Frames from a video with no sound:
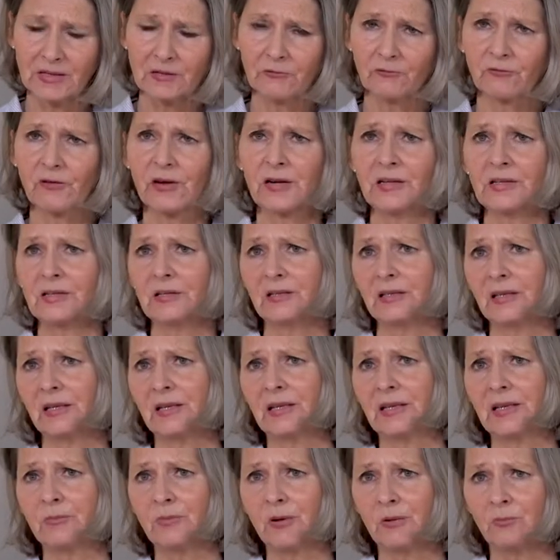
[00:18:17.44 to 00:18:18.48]
but the first
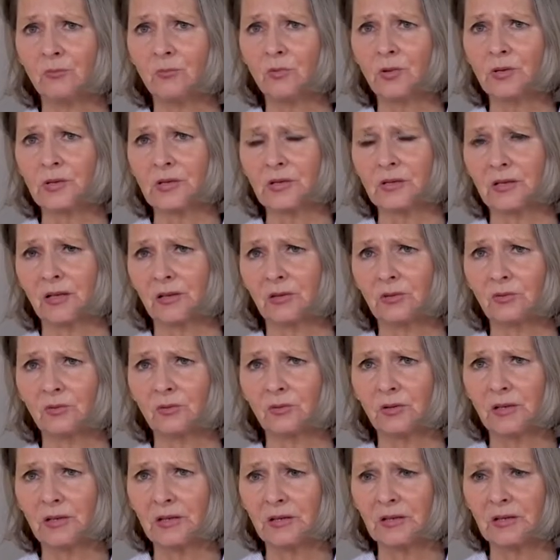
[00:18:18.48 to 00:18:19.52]
phase of the liver
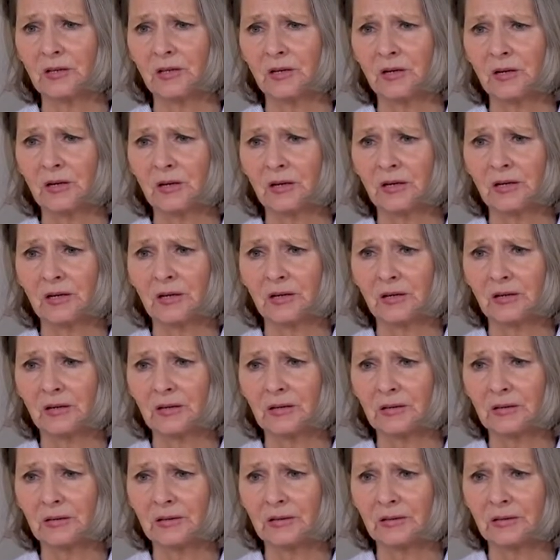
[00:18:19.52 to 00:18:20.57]
must, of course,
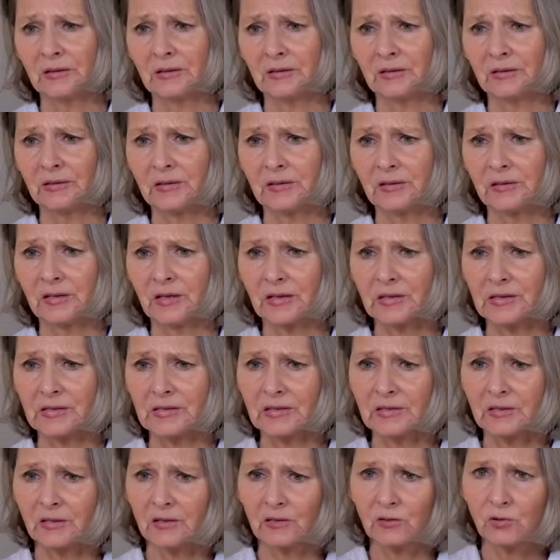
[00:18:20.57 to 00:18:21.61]

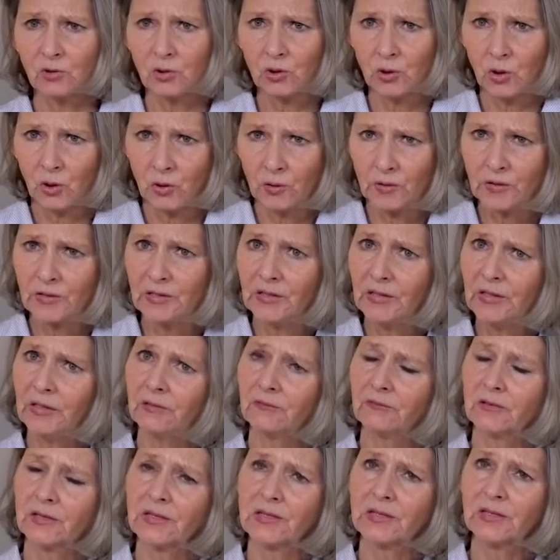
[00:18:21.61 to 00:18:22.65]
now bring the
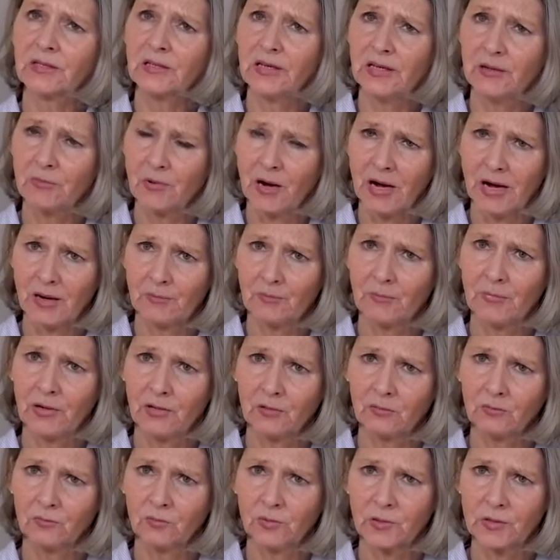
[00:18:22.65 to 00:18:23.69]
toxin that the liver
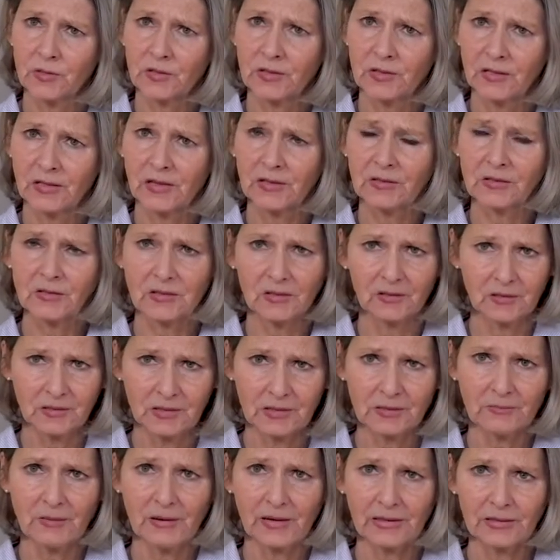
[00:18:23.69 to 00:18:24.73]
has to
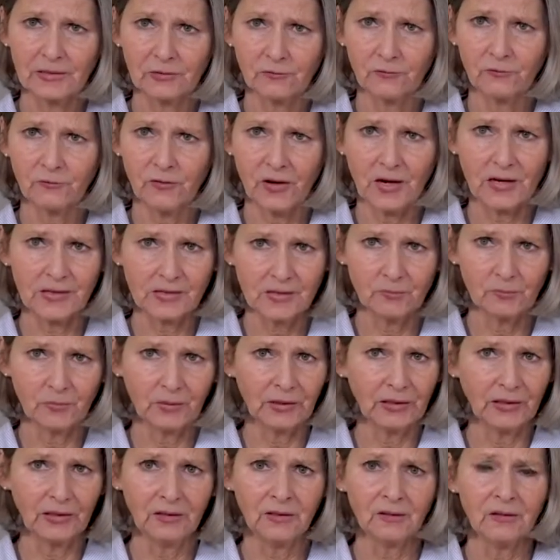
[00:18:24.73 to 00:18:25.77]
break down into the
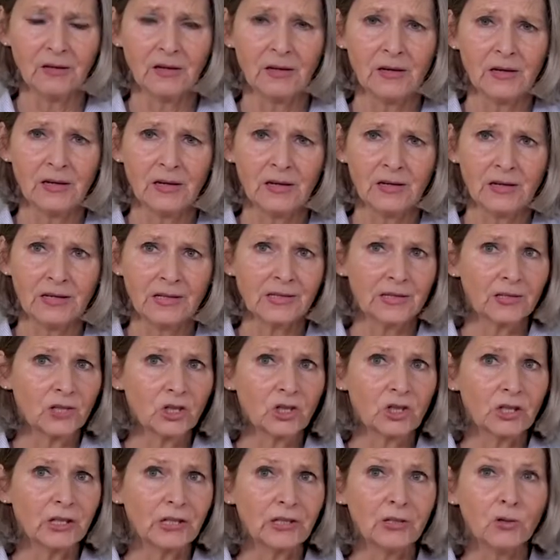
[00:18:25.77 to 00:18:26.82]
second phase.
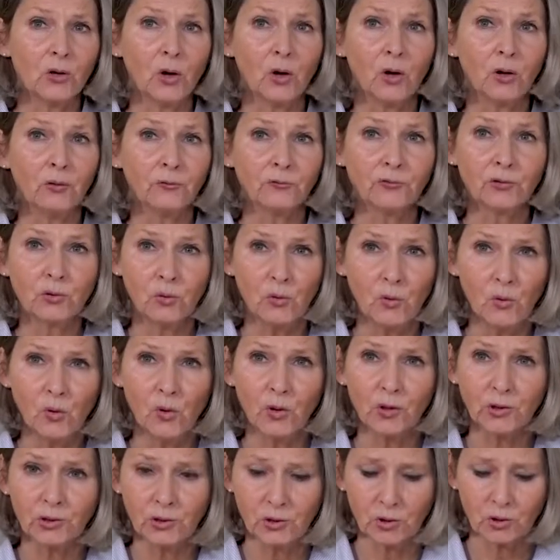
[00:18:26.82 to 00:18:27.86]
Highly toxic
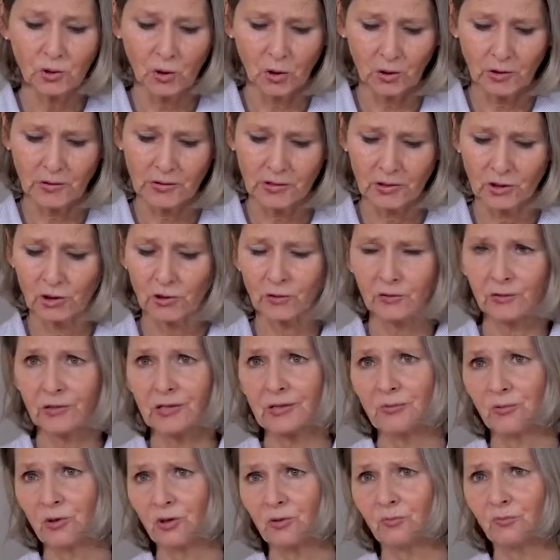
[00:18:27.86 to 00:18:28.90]
intermediate products
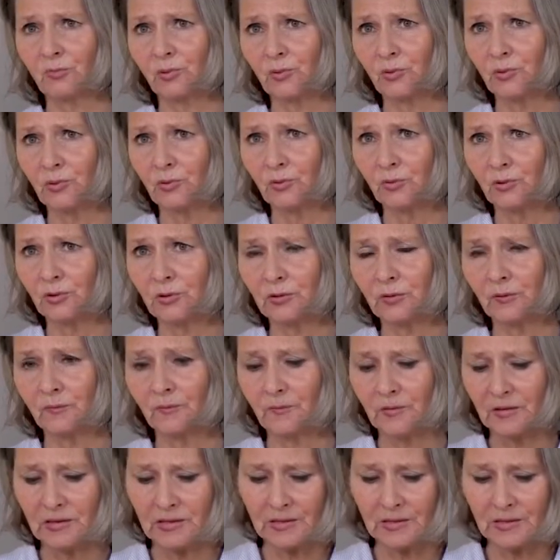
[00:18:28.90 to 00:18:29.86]
are often formed,